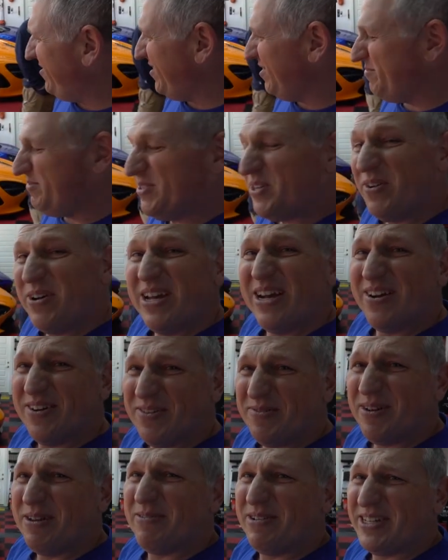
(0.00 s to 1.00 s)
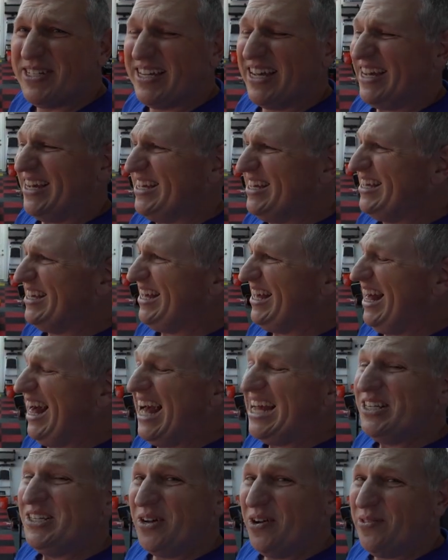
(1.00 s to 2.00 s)
YouTube, so here's what I'm going to say.
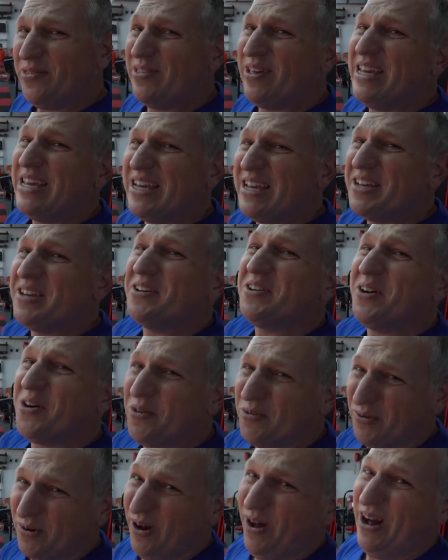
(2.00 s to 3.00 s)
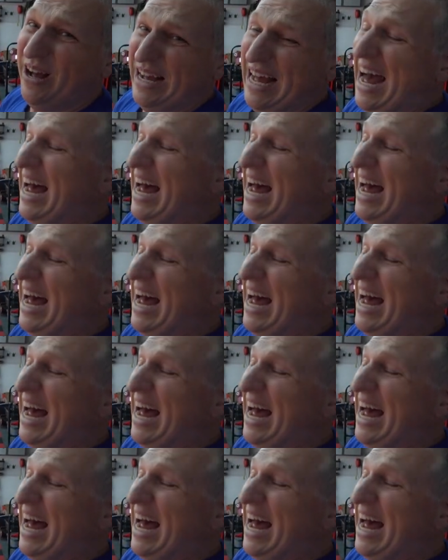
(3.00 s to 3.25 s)
I don't think you can go wrong.